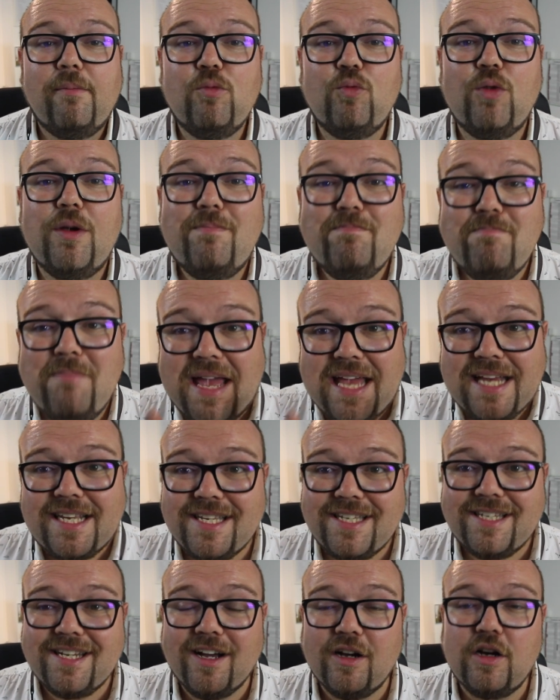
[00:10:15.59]
We
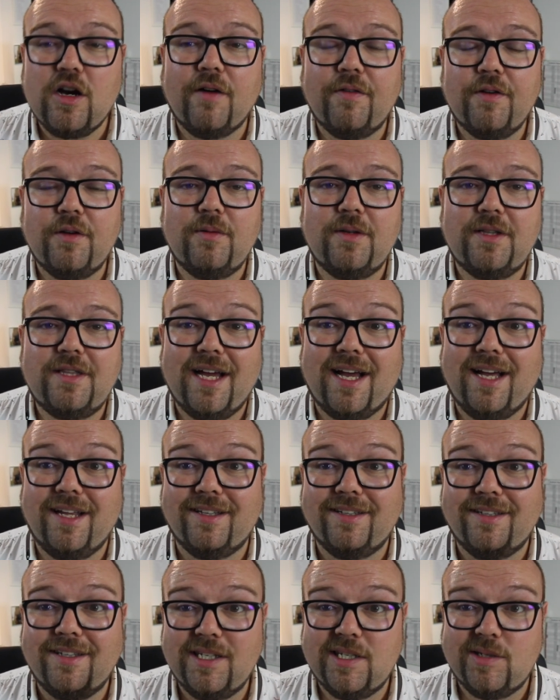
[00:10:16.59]
missed a coffee with
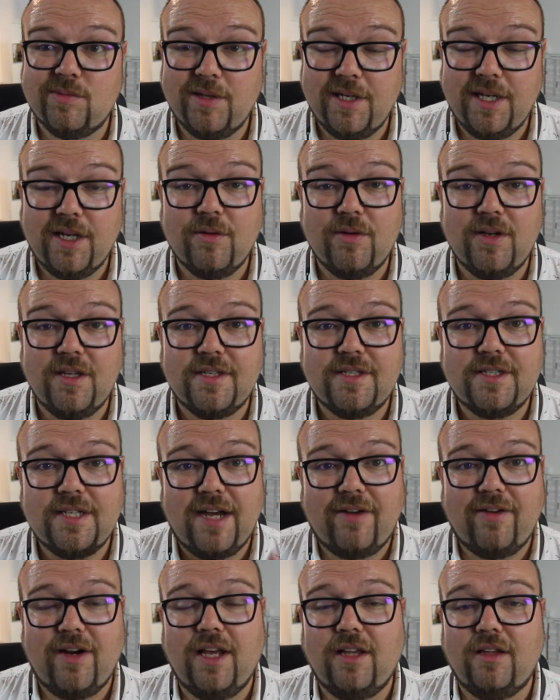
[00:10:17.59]
Dan this week with
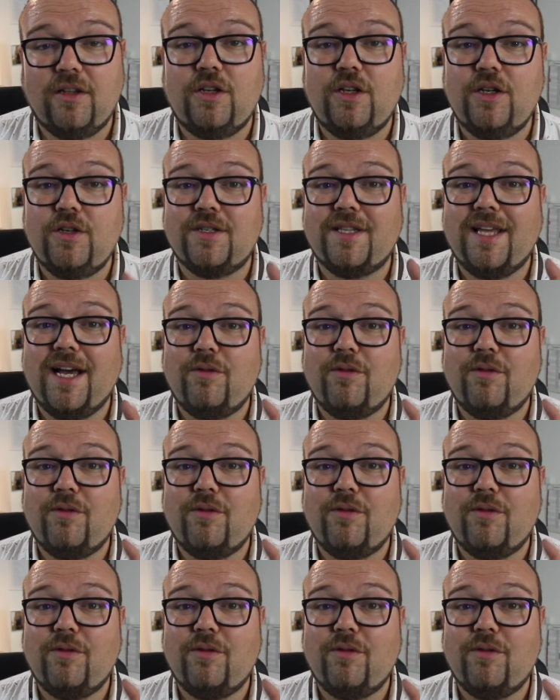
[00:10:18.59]
Sarah Ellen Hughes.